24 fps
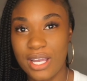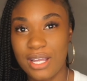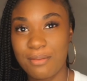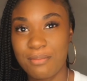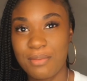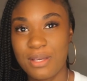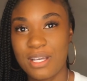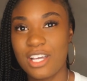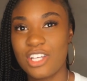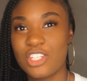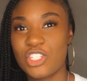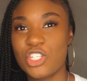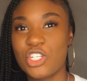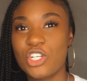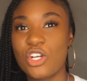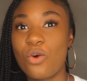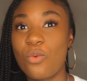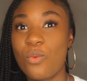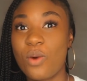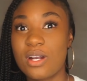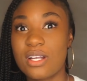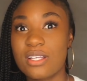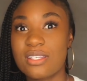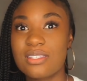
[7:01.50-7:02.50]
because you don't
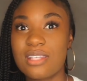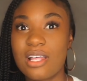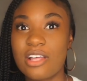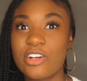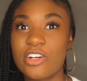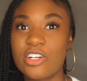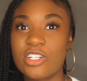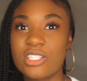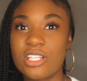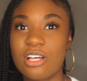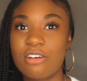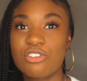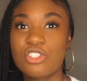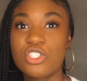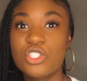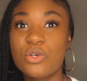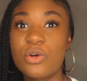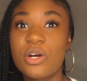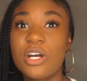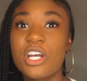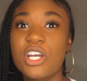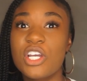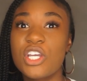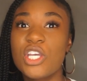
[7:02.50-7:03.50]
want to sell yourself
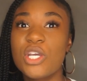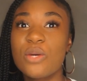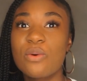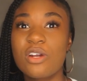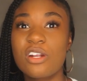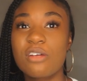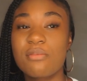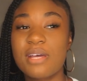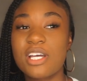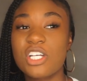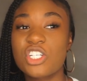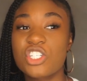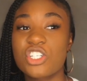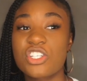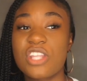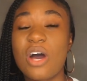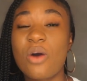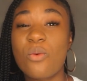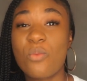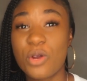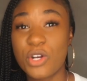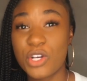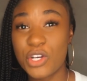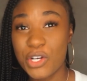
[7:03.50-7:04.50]
short. You want to make sure
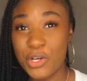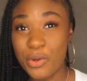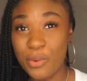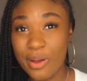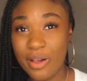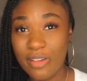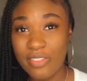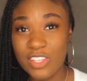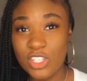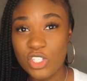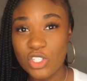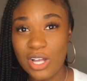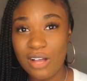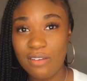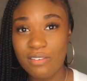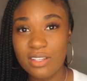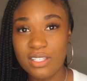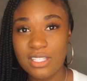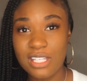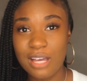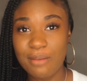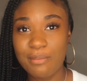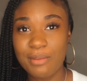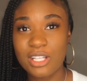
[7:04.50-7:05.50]
that when you're going on these travel
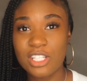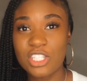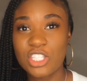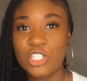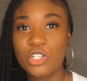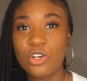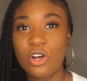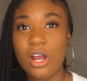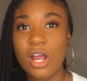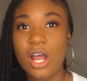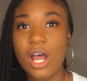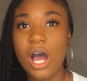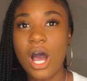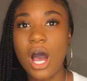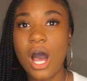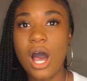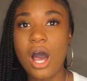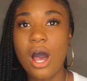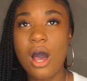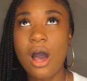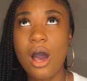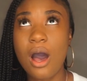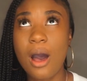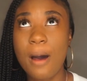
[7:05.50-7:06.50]
assignments, you're
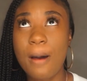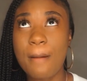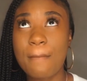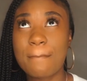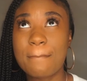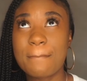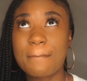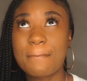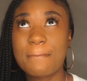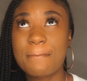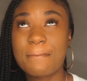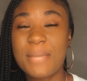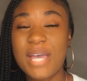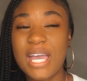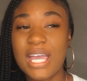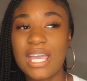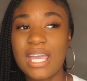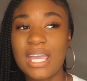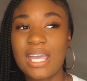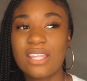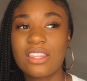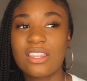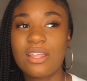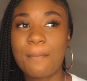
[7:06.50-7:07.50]

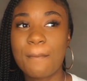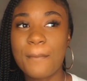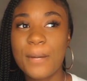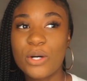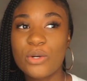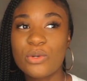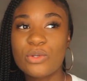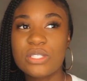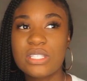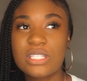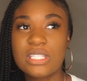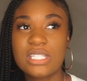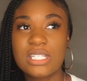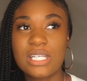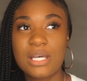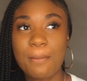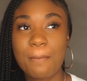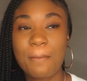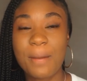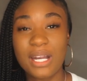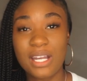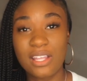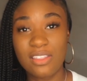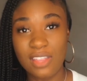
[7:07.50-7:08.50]
making the most
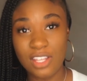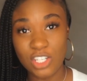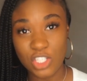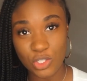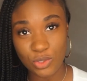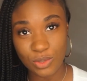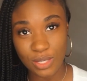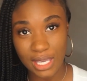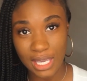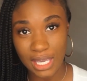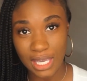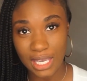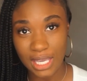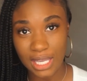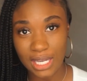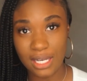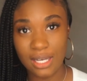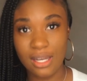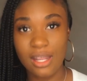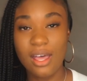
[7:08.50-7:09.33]
money that you can.